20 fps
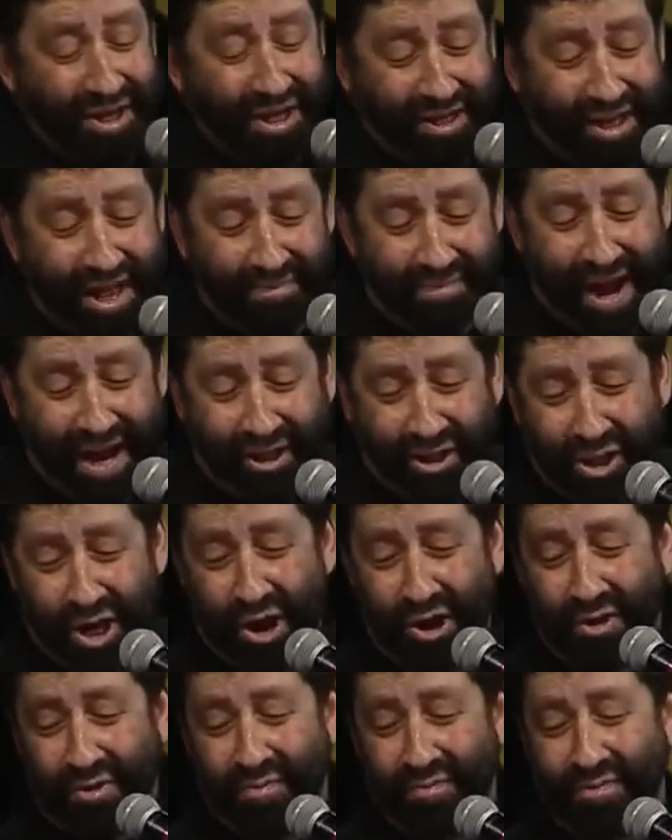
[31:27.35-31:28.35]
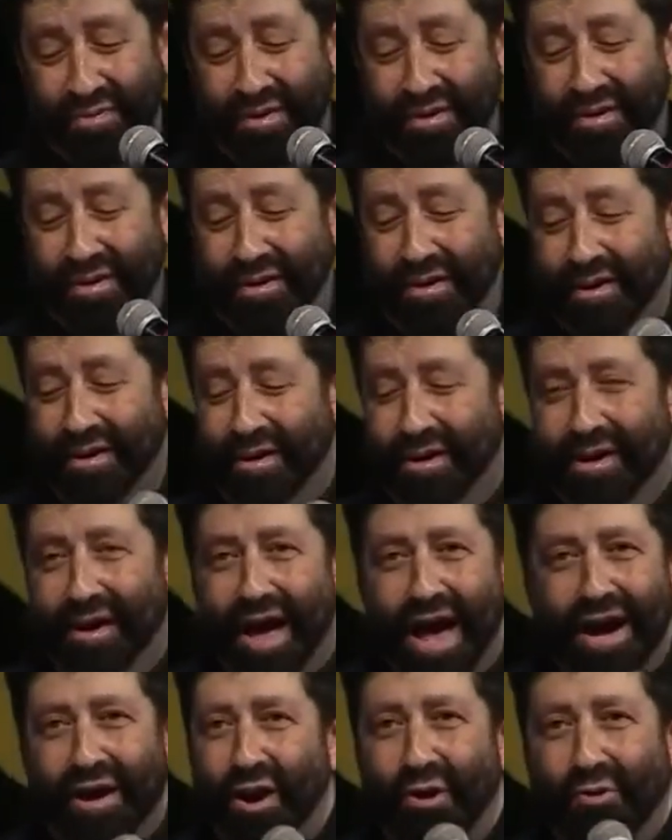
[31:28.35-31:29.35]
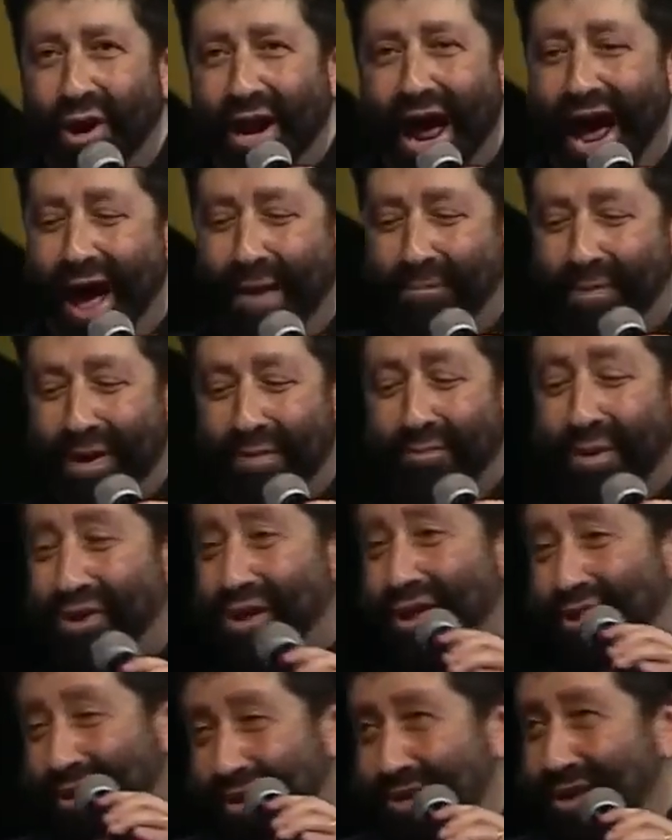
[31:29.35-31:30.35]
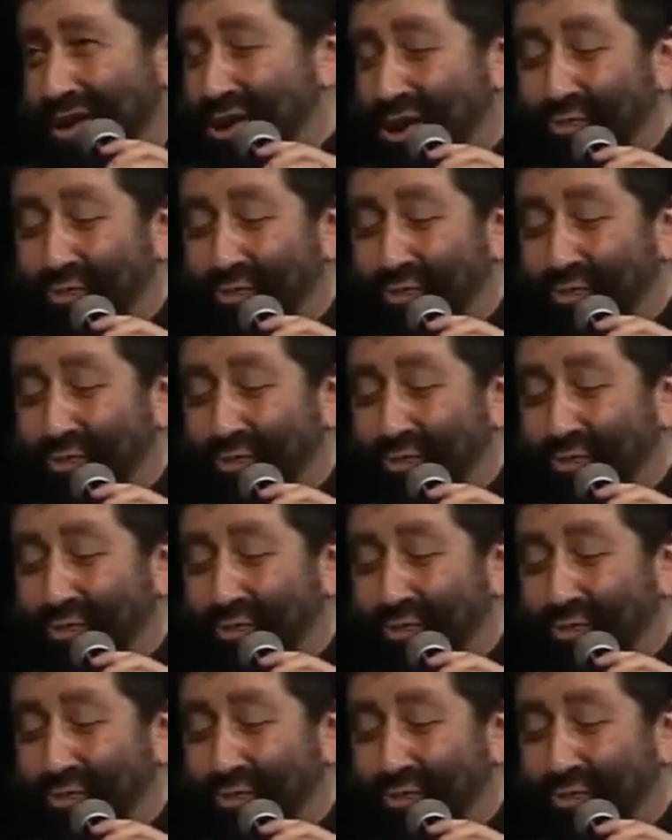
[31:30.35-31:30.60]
the Glenn Beck show. I don't know what happened, but the, the